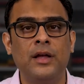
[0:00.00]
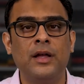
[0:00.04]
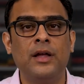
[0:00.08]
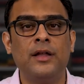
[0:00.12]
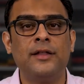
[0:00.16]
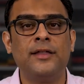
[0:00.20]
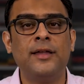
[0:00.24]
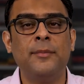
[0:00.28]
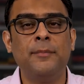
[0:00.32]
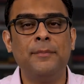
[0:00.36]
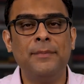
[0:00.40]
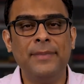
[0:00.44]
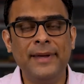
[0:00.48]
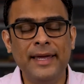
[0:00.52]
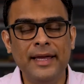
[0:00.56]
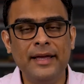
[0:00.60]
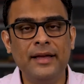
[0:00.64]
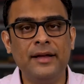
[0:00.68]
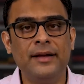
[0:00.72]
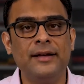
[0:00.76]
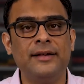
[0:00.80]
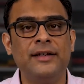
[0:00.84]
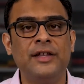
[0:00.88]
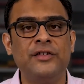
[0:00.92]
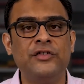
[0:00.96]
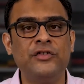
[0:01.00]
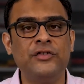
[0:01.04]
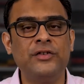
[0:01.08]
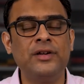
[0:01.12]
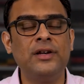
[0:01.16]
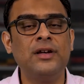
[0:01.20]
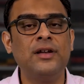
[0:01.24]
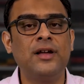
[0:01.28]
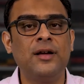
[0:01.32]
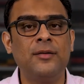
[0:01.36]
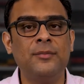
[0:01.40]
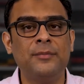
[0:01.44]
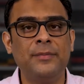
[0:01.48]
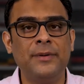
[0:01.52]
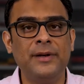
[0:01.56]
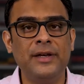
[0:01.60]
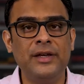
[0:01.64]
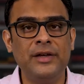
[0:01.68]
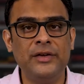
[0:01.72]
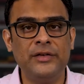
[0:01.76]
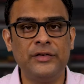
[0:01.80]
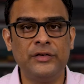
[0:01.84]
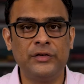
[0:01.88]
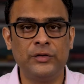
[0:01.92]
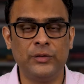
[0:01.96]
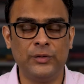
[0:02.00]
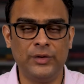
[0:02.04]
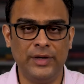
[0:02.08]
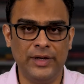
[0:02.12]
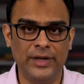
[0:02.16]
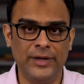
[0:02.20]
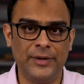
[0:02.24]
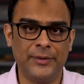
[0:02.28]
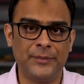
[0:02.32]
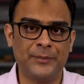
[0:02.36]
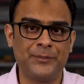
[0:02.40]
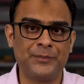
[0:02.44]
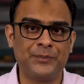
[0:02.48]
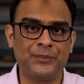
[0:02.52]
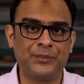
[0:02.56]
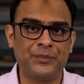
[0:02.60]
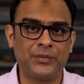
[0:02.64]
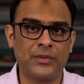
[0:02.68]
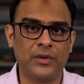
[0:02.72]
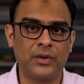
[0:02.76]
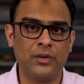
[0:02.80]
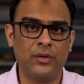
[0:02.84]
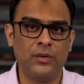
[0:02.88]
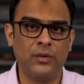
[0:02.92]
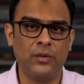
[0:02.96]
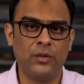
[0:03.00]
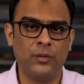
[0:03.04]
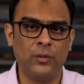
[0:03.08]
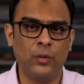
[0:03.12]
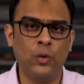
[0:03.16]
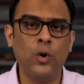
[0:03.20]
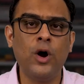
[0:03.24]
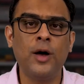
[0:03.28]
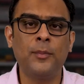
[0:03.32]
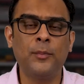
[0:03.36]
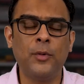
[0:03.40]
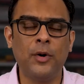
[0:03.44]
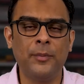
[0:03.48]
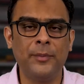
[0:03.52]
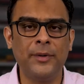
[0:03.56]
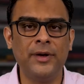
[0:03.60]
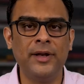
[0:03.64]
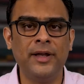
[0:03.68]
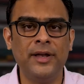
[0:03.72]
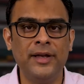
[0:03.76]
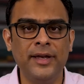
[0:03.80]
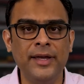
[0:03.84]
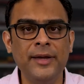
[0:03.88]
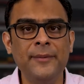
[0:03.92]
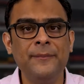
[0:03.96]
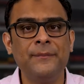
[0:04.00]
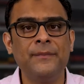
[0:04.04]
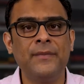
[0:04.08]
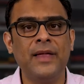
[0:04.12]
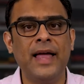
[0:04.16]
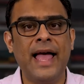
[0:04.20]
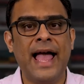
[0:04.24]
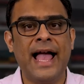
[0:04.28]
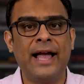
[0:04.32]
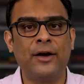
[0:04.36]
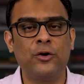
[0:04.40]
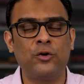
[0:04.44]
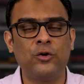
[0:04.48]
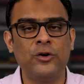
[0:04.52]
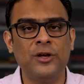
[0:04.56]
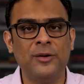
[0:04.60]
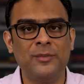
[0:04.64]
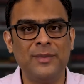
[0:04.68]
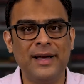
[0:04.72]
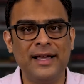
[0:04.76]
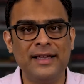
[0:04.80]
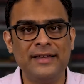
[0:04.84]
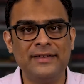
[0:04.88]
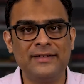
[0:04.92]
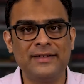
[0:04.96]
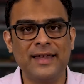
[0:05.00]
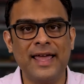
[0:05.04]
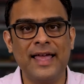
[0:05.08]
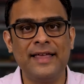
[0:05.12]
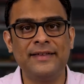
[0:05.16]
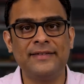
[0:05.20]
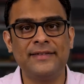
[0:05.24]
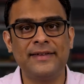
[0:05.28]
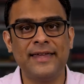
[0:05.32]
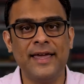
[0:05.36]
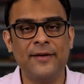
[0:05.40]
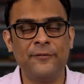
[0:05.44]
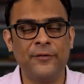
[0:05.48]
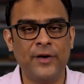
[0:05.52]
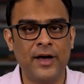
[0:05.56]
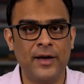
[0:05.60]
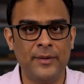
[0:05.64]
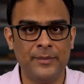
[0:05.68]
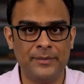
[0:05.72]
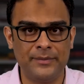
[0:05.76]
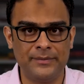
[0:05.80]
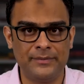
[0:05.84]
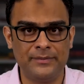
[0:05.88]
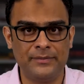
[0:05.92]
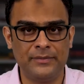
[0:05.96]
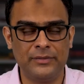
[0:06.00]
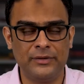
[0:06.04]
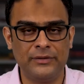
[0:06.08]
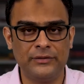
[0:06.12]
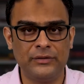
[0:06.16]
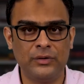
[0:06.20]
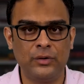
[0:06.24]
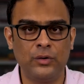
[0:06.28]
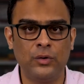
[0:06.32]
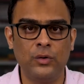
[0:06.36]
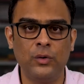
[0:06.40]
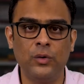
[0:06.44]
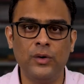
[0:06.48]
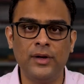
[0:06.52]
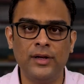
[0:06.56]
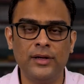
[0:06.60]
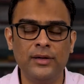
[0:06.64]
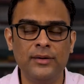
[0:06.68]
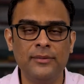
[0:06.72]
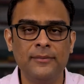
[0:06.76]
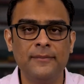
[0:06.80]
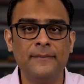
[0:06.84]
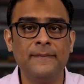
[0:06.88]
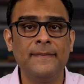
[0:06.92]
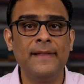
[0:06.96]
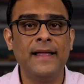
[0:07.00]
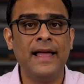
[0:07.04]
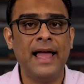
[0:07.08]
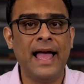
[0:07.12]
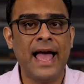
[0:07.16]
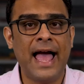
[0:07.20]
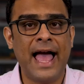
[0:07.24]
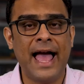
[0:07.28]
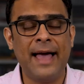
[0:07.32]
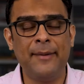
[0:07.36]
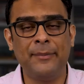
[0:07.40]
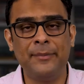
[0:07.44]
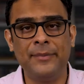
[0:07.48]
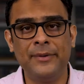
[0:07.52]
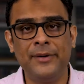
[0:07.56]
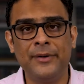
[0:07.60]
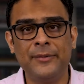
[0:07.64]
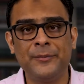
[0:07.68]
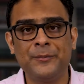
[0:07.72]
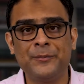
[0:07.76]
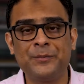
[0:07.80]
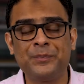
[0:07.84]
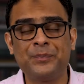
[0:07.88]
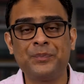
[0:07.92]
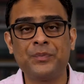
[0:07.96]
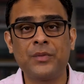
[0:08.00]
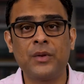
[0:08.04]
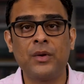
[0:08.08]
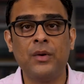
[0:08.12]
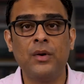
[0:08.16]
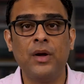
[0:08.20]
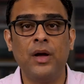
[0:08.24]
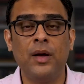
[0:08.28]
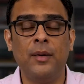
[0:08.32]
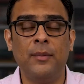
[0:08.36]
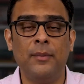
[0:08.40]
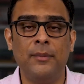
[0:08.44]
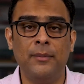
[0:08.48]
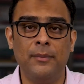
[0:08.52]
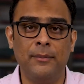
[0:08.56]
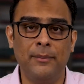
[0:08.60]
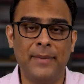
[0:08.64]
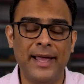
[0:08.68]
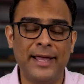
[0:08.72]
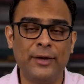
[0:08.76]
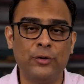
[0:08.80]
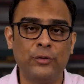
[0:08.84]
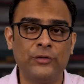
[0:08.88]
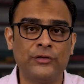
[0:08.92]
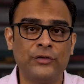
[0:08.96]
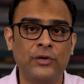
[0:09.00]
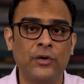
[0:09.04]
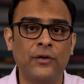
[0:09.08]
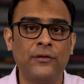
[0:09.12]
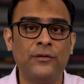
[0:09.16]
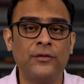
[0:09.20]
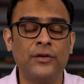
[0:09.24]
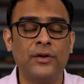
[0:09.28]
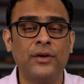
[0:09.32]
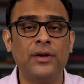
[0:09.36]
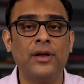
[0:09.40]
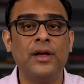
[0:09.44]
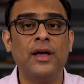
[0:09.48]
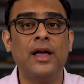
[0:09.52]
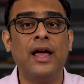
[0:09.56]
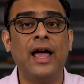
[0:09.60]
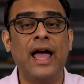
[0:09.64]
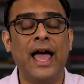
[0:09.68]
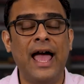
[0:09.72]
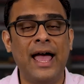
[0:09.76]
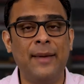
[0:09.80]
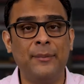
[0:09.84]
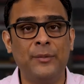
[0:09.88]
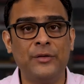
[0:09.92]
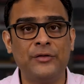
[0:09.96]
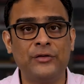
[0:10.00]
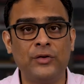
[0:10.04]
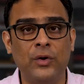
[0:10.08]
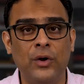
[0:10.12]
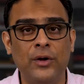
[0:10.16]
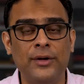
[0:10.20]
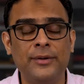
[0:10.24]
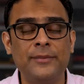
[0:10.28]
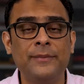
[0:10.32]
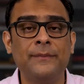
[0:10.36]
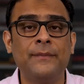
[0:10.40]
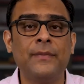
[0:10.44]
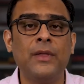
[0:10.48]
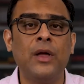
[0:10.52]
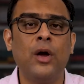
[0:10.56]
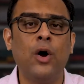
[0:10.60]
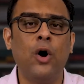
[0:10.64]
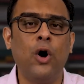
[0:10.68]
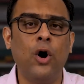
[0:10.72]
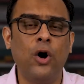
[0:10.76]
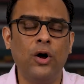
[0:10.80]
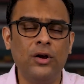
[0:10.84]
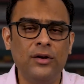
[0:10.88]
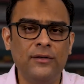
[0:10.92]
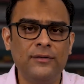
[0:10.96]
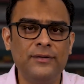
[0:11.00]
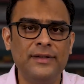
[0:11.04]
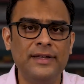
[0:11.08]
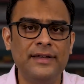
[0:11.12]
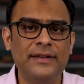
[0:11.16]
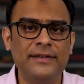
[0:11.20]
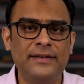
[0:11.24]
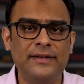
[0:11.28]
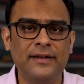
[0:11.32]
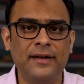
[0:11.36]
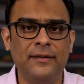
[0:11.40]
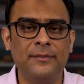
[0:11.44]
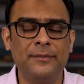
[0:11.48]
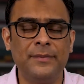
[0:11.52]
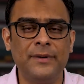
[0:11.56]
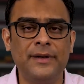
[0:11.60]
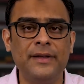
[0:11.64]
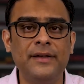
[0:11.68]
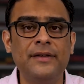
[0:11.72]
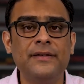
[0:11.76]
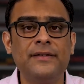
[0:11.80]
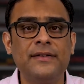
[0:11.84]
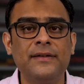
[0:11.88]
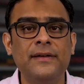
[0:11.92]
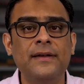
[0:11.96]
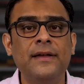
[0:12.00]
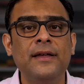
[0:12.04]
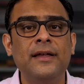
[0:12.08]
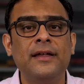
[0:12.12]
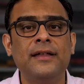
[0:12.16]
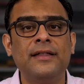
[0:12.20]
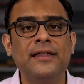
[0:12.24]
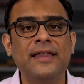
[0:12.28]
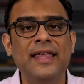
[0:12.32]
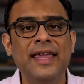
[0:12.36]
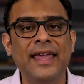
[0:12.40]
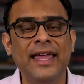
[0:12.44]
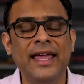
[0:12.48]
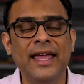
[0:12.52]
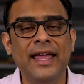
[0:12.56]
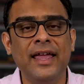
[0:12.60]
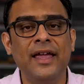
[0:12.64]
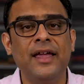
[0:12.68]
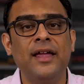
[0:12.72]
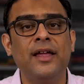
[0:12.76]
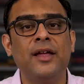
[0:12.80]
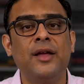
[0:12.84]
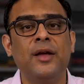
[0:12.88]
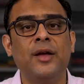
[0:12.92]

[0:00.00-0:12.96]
The big digital companies today, who are popularly acronymized as GAFAM, so Google, Apple, Microsoft, Amazon, all of these companies, they